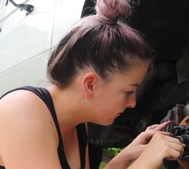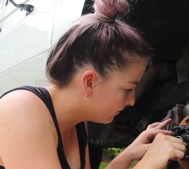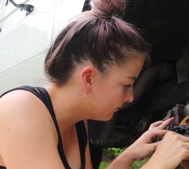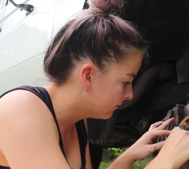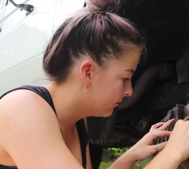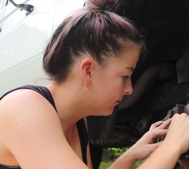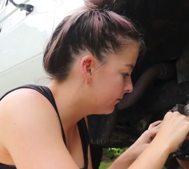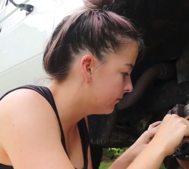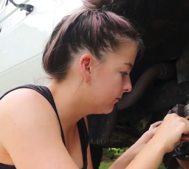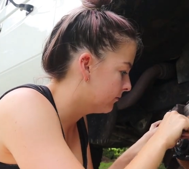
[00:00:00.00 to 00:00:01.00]

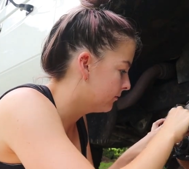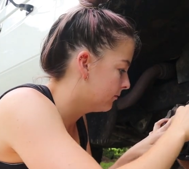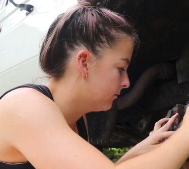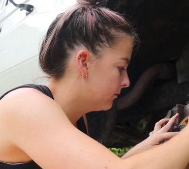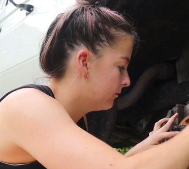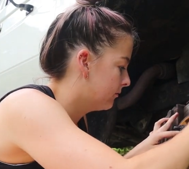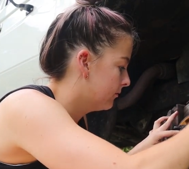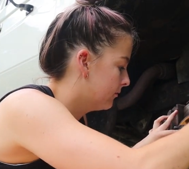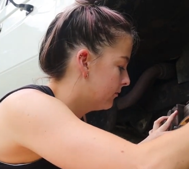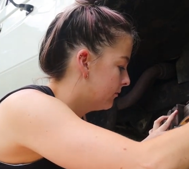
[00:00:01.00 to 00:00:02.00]

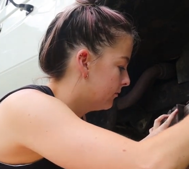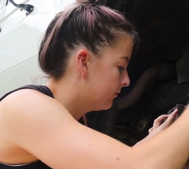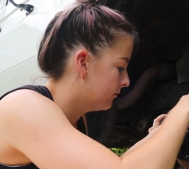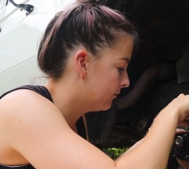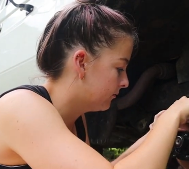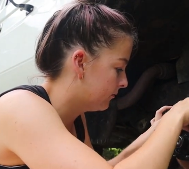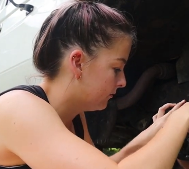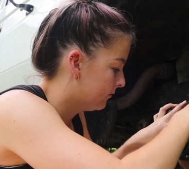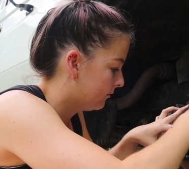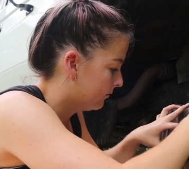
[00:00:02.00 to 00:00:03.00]

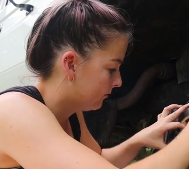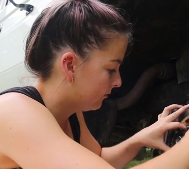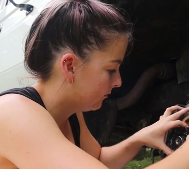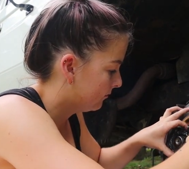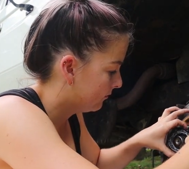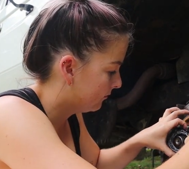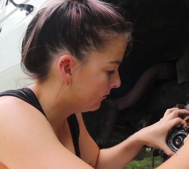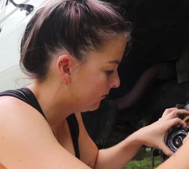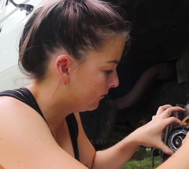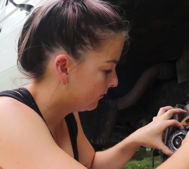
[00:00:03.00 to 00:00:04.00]

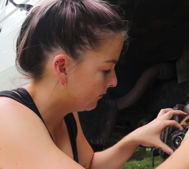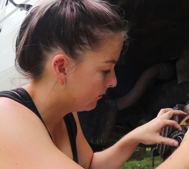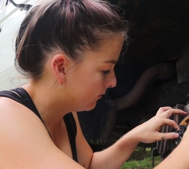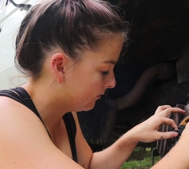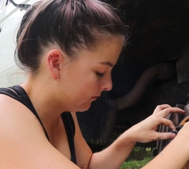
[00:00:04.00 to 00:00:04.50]
Nothing is said.